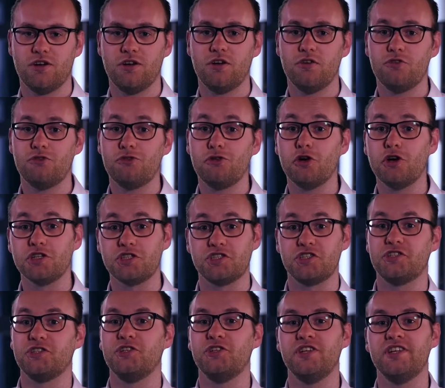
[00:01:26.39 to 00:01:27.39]

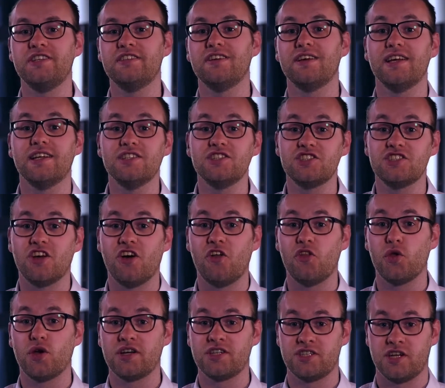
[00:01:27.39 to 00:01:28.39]
First, you need to install
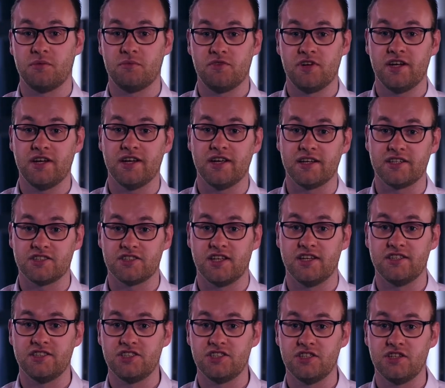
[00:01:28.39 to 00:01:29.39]
the Xamarin
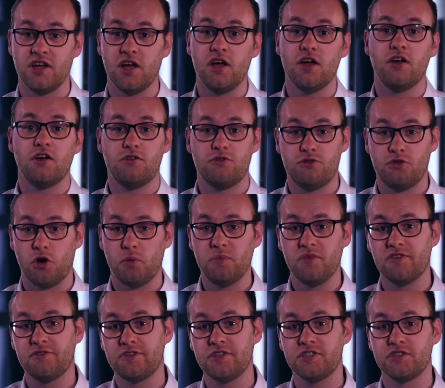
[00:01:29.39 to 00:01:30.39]
extension from the
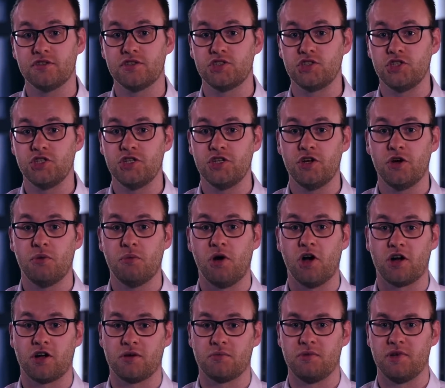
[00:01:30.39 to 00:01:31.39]
Visual Studio
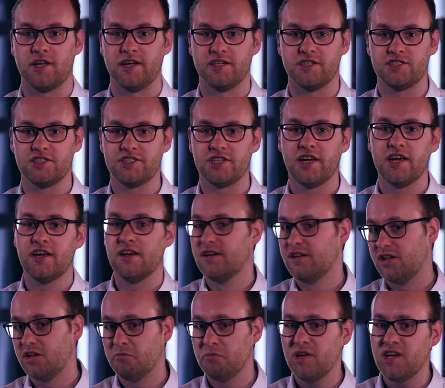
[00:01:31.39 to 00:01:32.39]
Marketplace.
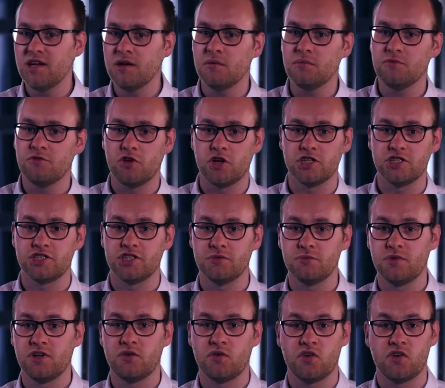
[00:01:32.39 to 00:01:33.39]
The minimum version
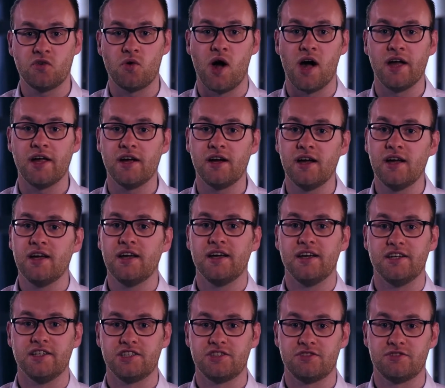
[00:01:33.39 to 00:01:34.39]
we require
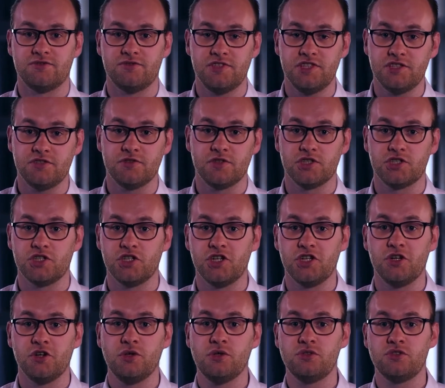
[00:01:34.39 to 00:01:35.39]
is Visual
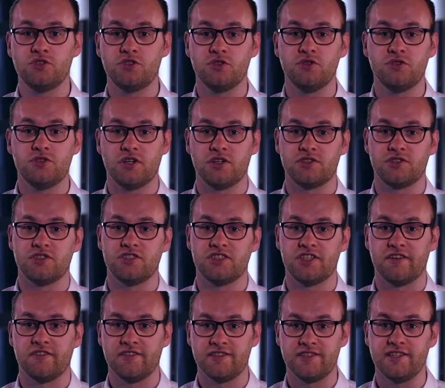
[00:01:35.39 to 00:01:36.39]
Studio
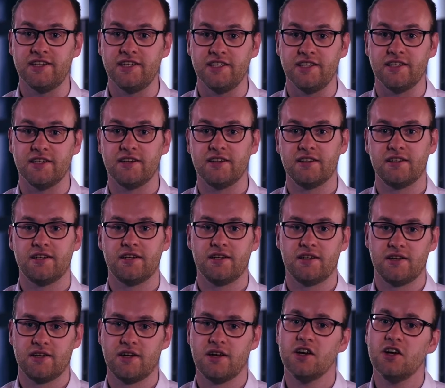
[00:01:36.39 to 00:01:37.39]

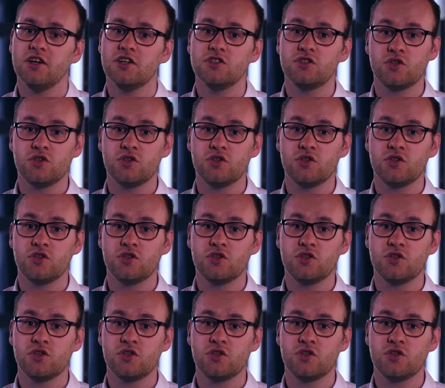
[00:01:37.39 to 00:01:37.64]
2017.